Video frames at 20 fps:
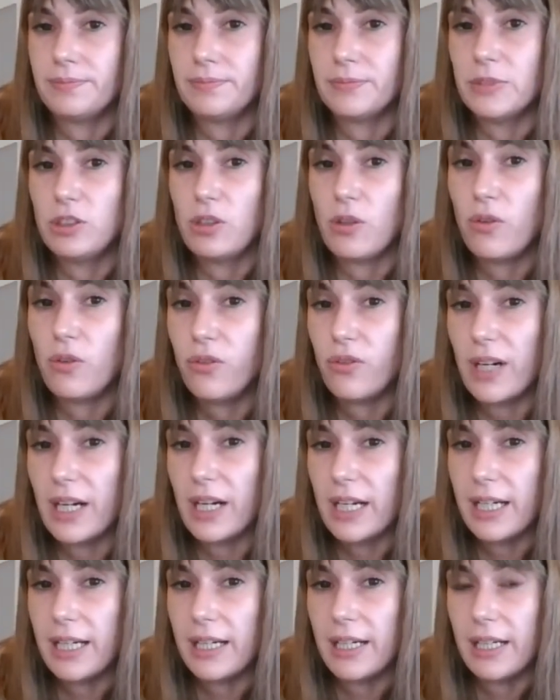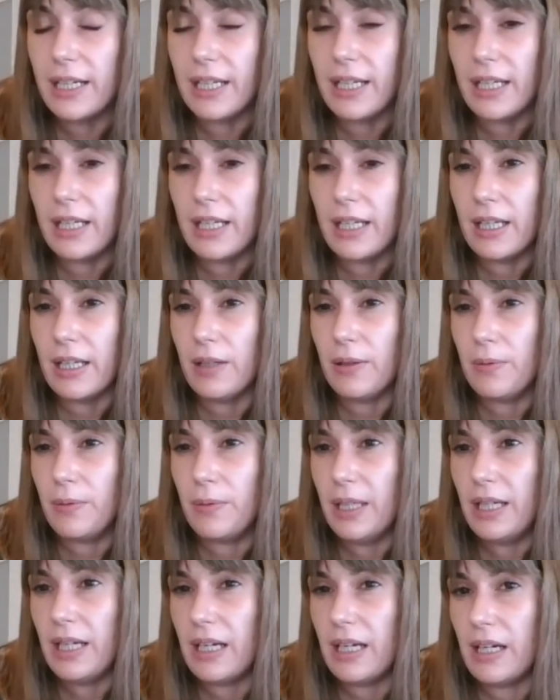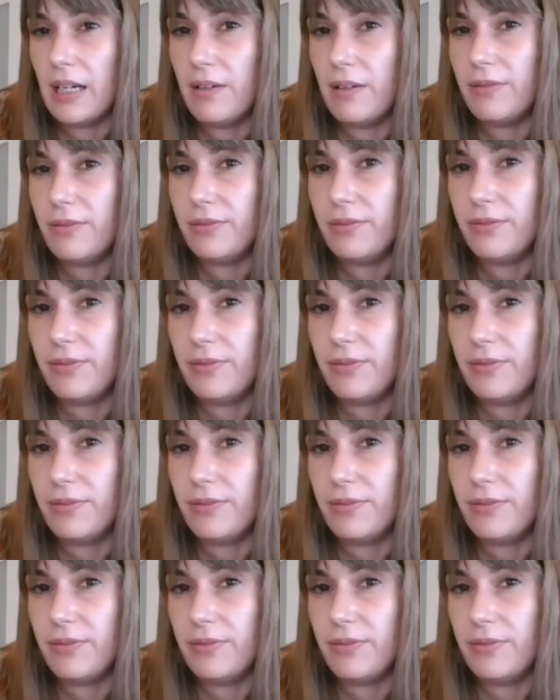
So far, we have